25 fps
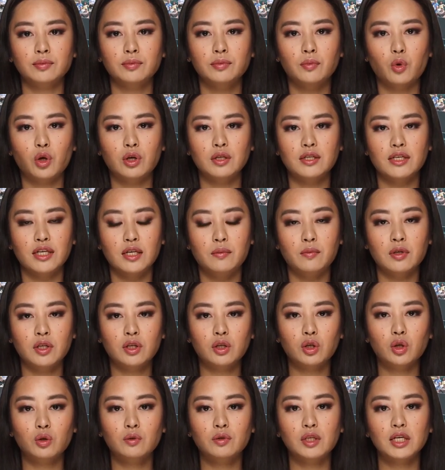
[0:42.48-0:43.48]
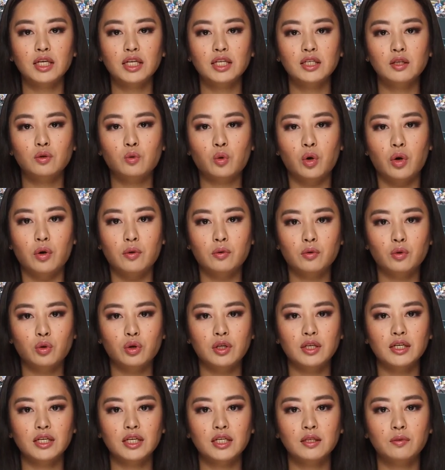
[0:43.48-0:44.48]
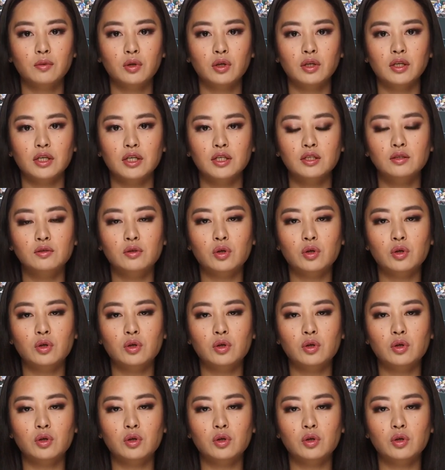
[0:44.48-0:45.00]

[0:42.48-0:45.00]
while Samsonova has won 49%